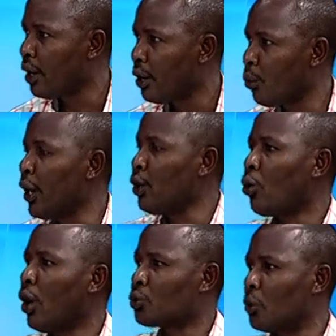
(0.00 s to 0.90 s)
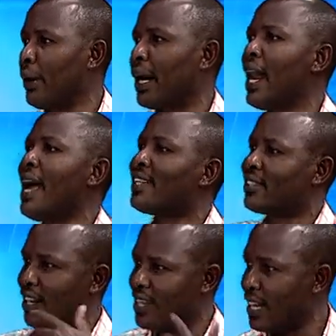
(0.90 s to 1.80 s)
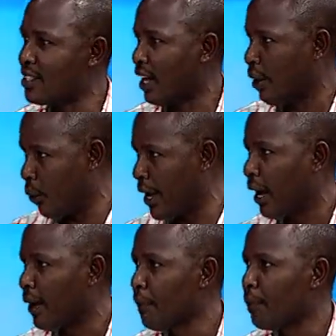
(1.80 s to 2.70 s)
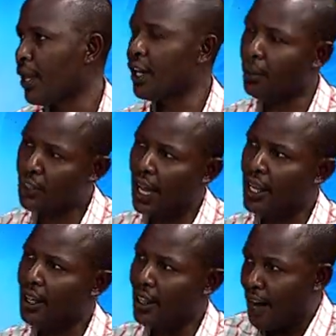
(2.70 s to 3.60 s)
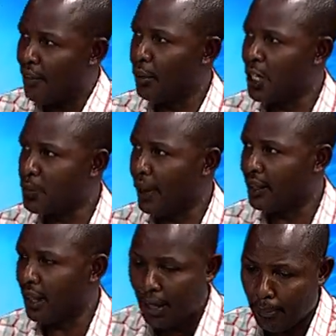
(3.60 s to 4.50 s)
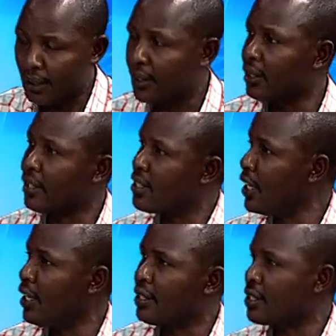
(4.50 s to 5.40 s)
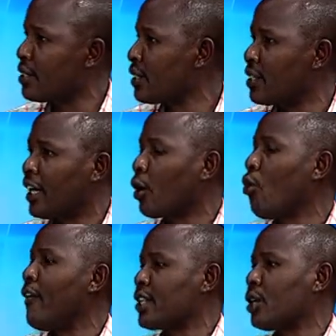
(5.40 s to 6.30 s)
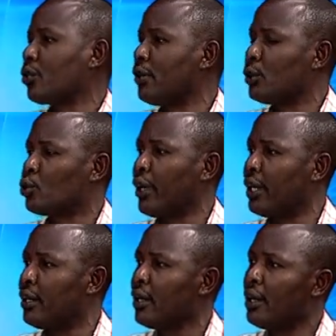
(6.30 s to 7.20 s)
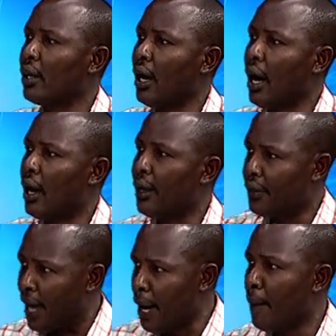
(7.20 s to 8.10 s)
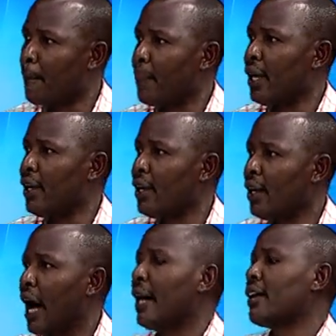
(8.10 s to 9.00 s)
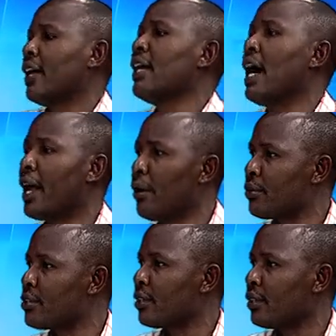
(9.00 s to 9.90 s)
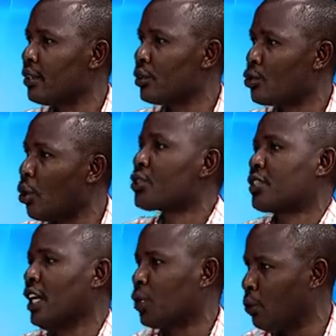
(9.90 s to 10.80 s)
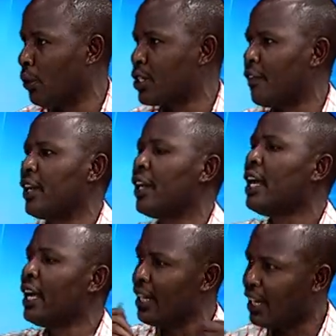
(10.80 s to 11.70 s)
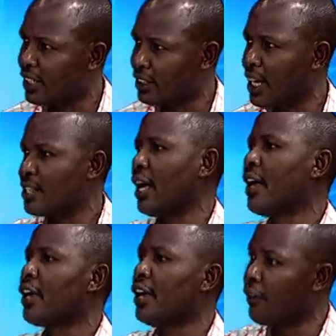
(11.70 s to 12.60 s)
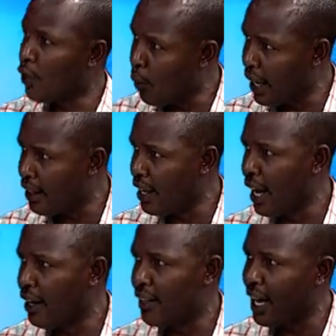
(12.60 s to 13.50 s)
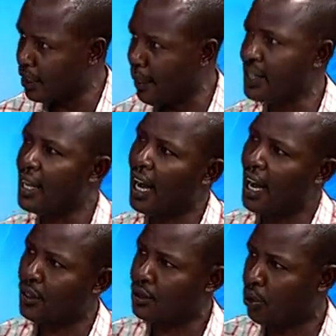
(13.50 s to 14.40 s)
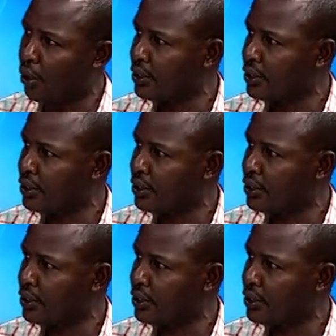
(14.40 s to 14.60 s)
When you go to Mbarara, it's a disaster. Where? In Bushenyi, they have a municipality, but it's like a conversation between their MP and the NRMs. So, still to room 7. In Kasese, even one they had there, Chibanzanga has crossed.